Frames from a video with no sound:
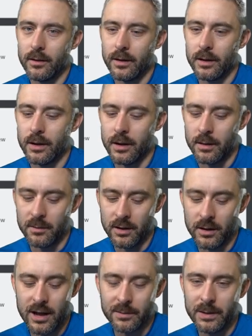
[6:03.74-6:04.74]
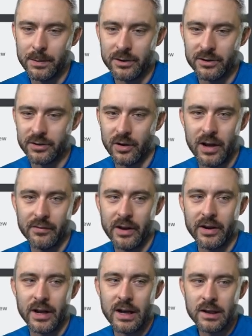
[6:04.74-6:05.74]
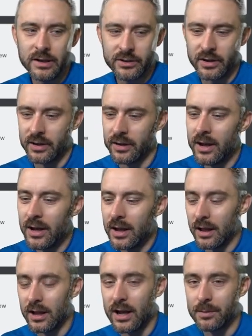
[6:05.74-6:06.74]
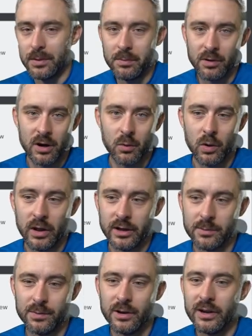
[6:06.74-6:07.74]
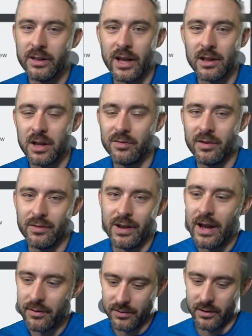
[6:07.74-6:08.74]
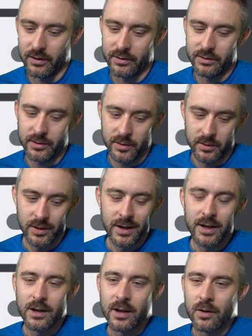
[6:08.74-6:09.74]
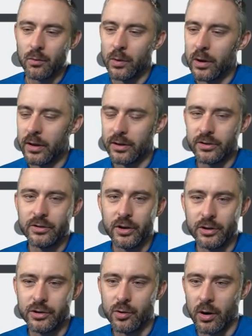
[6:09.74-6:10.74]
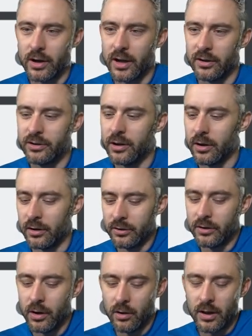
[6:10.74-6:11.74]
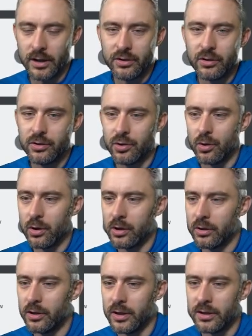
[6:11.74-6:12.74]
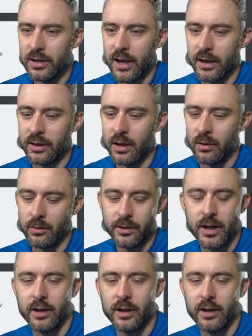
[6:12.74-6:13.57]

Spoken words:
a lot of people just don't have that knowledge, and a lot of people aren't willing to put in that level of effort. So really, there's no shortcuts here. There's no like tutorial you can take that will take